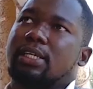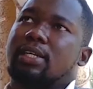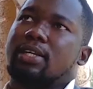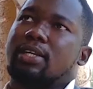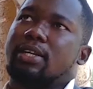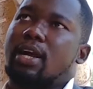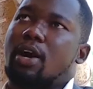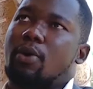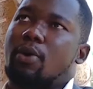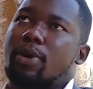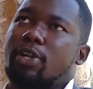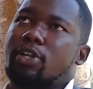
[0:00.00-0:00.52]

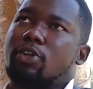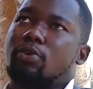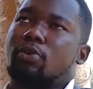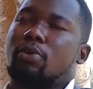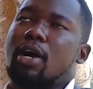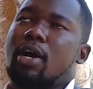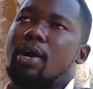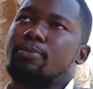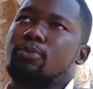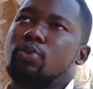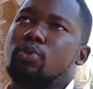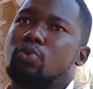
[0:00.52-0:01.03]
Now, when you
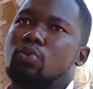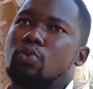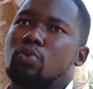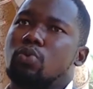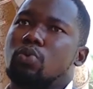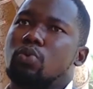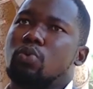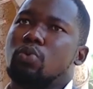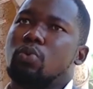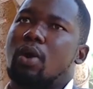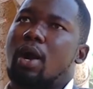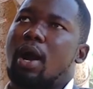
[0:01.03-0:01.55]
come
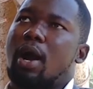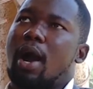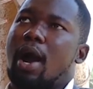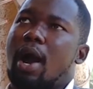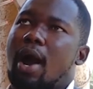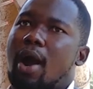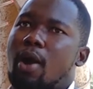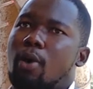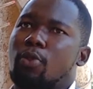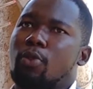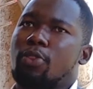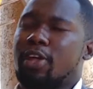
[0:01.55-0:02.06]
to
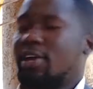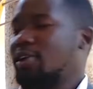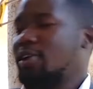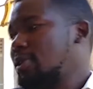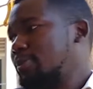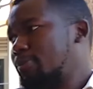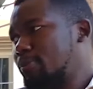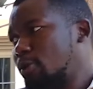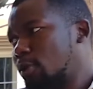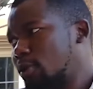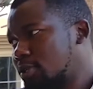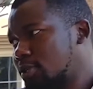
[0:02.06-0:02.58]
how they
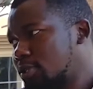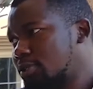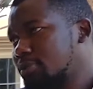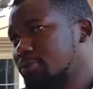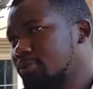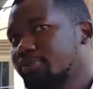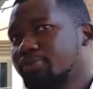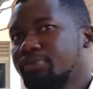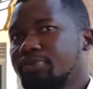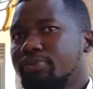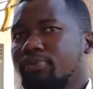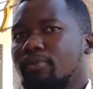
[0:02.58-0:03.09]
report,
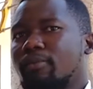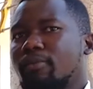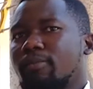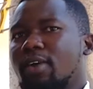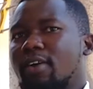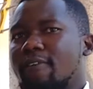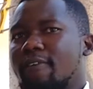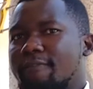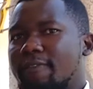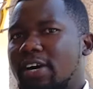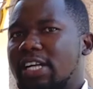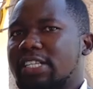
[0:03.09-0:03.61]

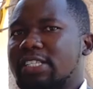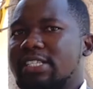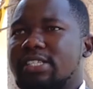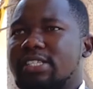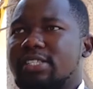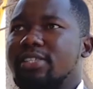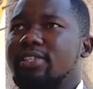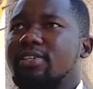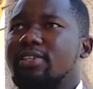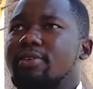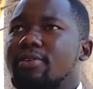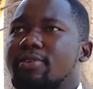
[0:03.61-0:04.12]

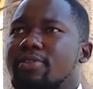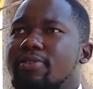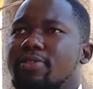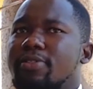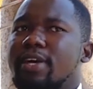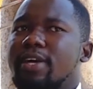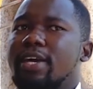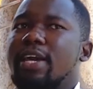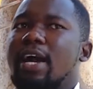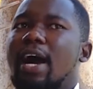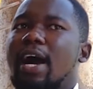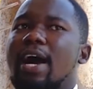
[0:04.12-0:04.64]
firstly,
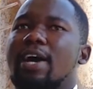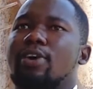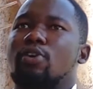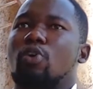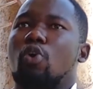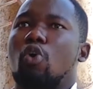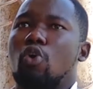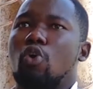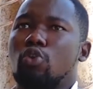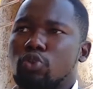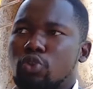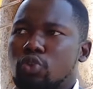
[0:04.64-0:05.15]
they are
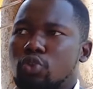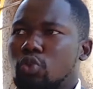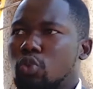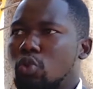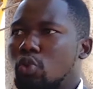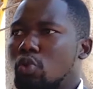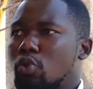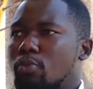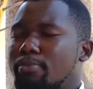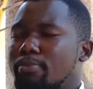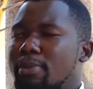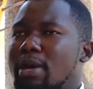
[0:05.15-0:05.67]

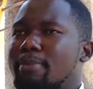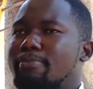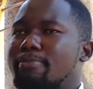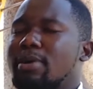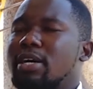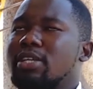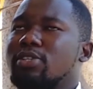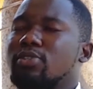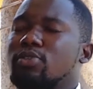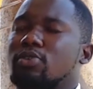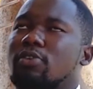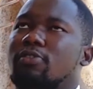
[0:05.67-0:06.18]
also
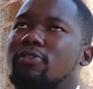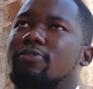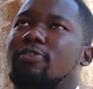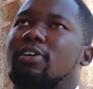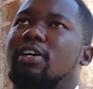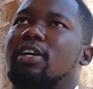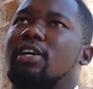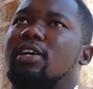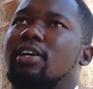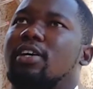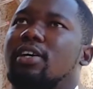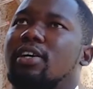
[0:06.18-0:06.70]
members of
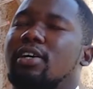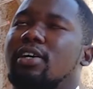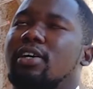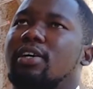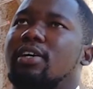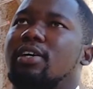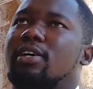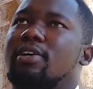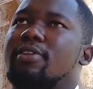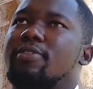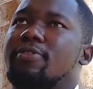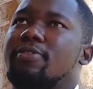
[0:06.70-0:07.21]

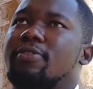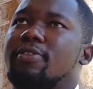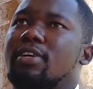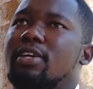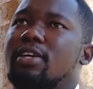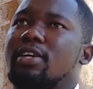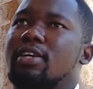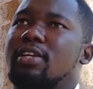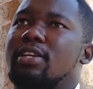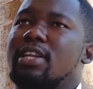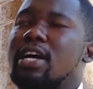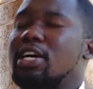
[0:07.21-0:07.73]

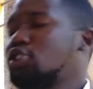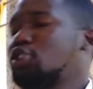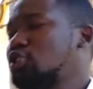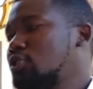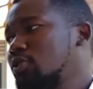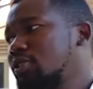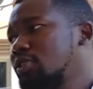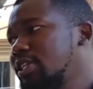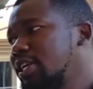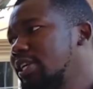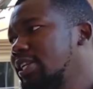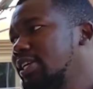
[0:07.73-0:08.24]
the National
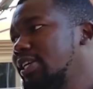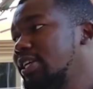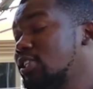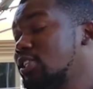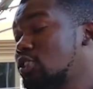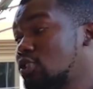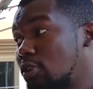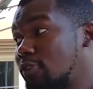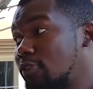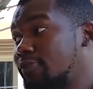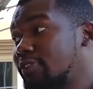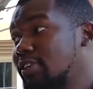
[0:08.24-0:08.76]
Delegates
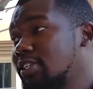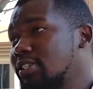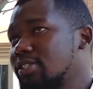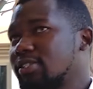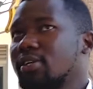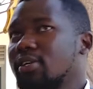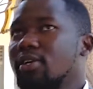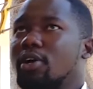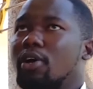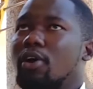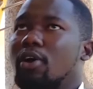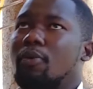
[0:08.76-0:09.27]
Conference,
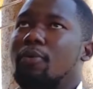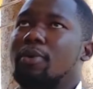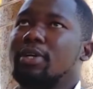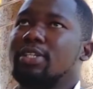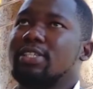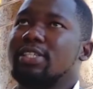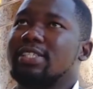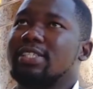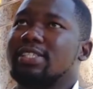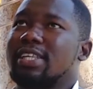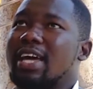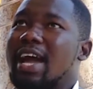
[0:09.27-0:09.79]
which
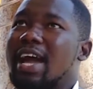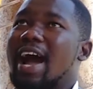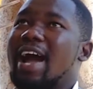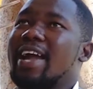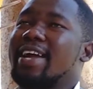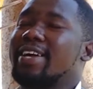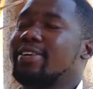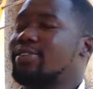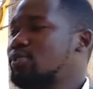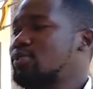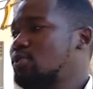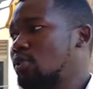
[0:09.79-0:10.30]
is the
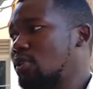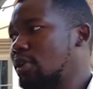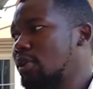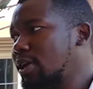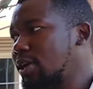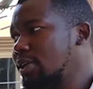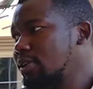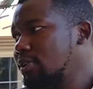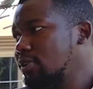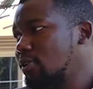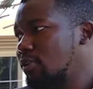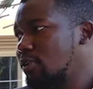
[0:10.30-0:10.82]
highest
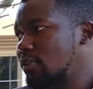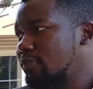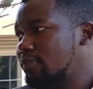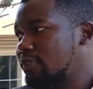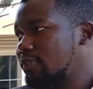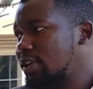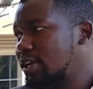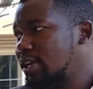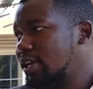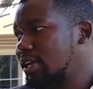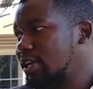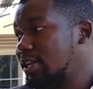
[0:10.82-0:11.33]
organ of
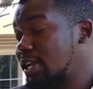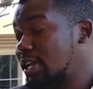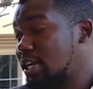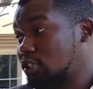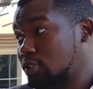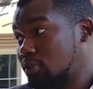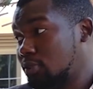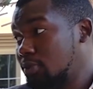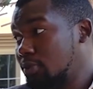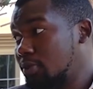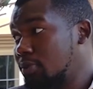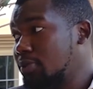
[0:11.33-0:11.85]
the
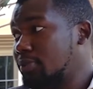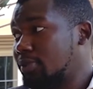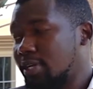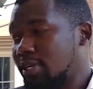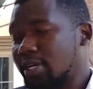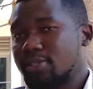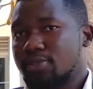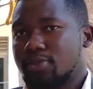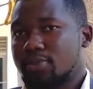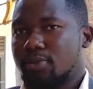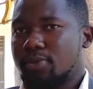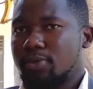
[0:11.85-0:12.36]
National Youth
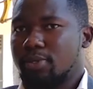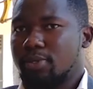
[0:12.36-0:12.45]
Council.